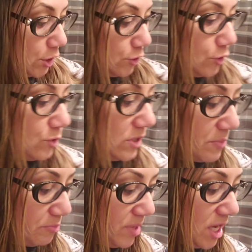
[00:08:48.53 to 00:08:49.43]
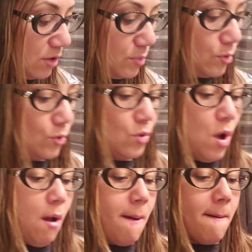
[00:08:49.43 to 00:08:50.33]
do some peekaboo
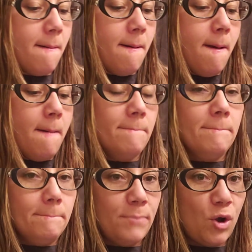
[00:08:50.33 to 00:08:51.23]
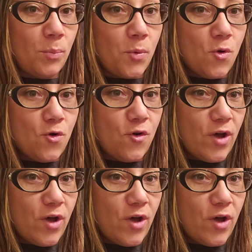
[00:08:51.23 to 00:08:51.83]
purple.